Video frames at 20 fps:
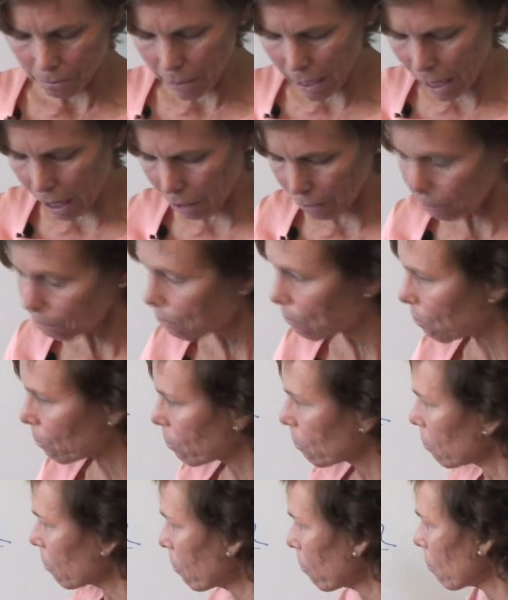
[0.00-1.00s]
Now,
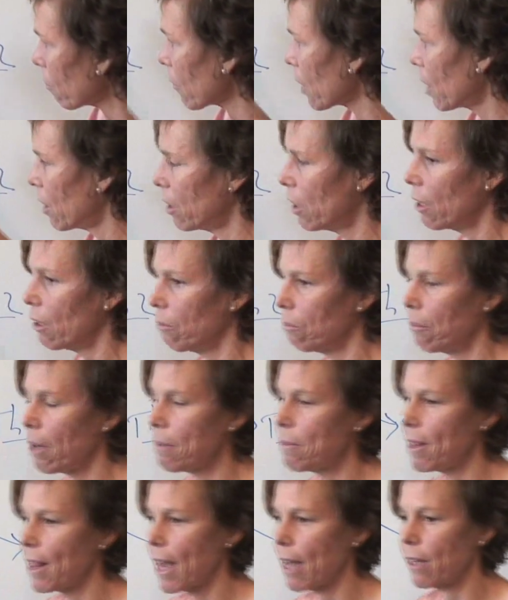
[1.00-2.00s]

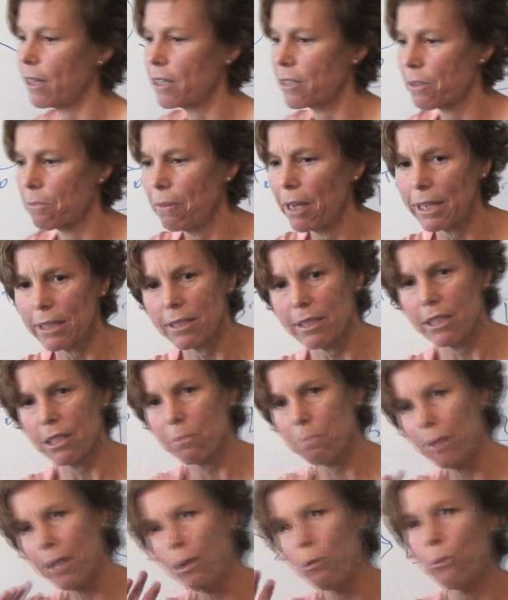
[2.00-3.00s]
maybe that doesn't make sense,
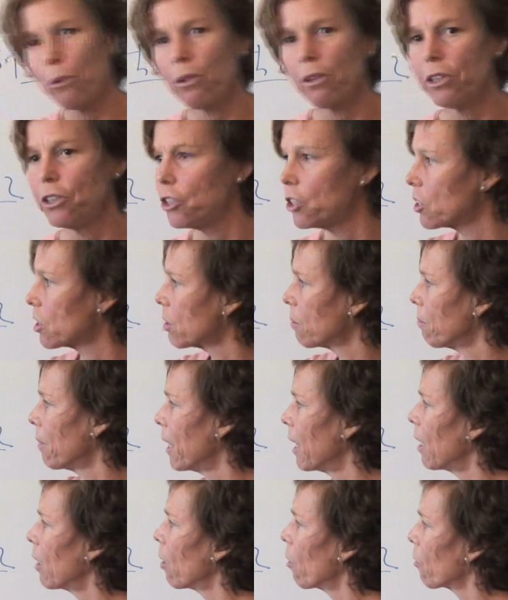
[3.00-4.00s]
but it will in just a
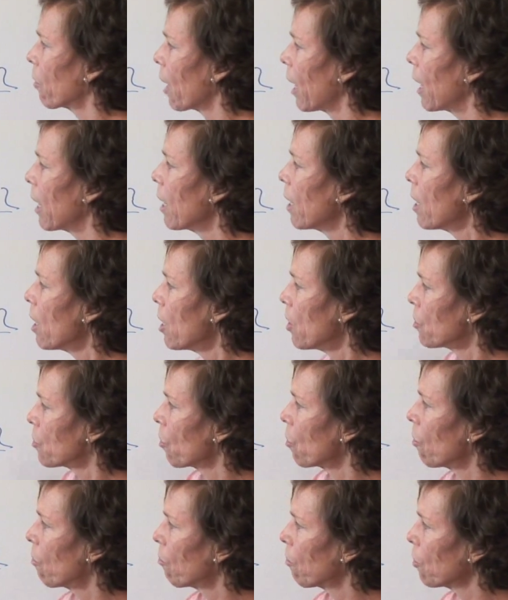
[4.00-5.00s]
minute, okay? So
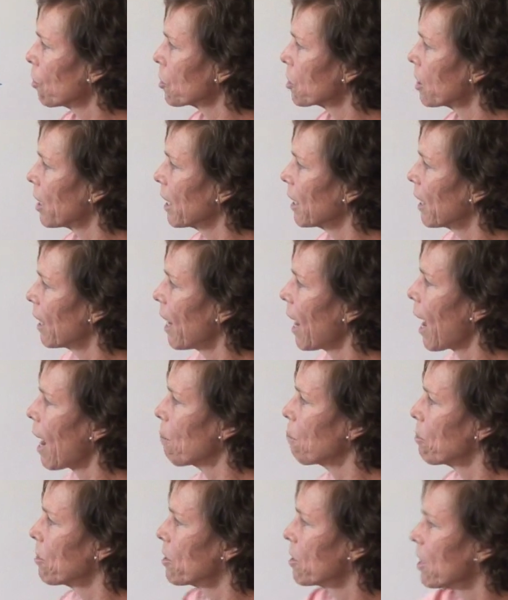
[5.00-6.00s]
the first thing that
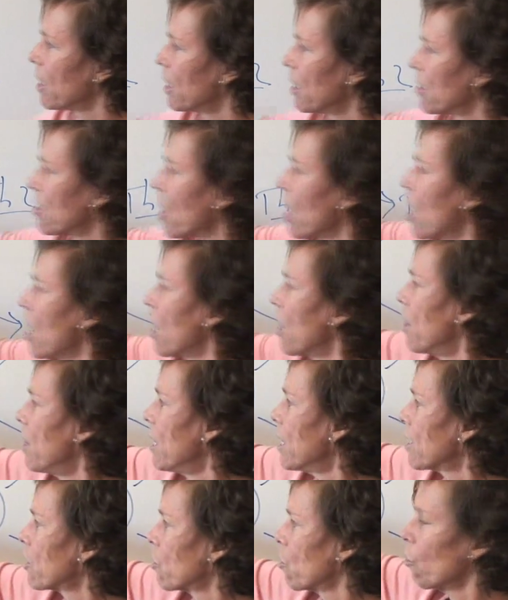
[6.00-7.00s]
happens is
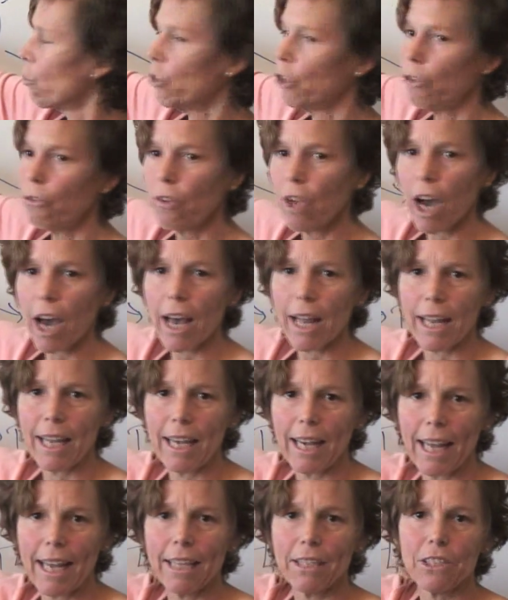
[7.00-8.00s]
this, you've got
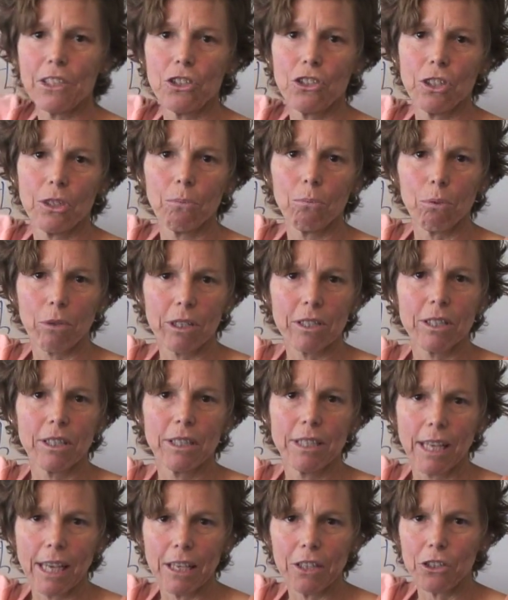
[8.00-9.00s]
an antigen
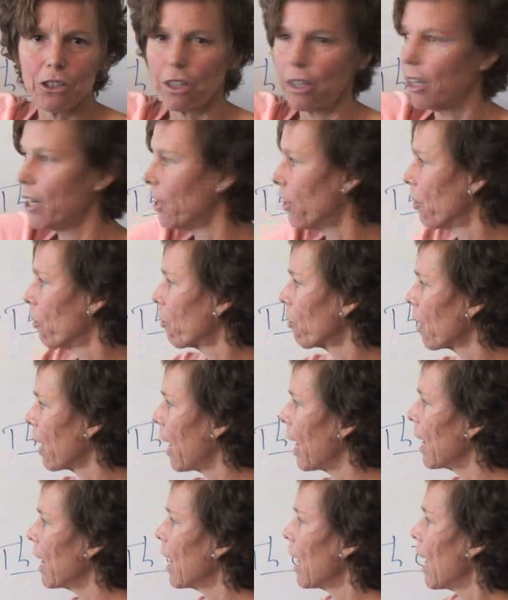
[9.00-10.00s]
presentation here,
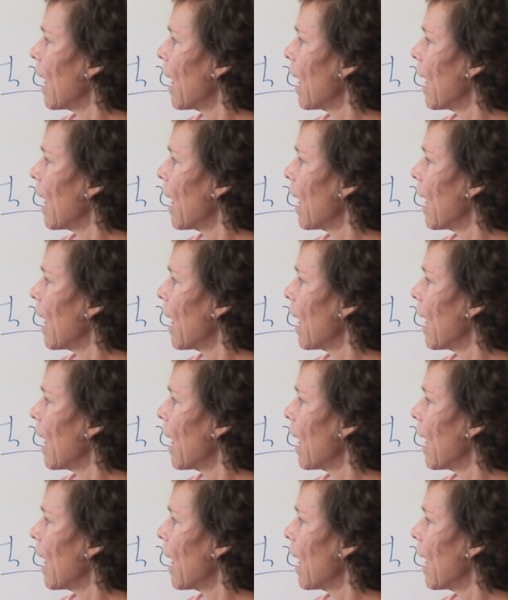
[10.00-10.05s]
okay?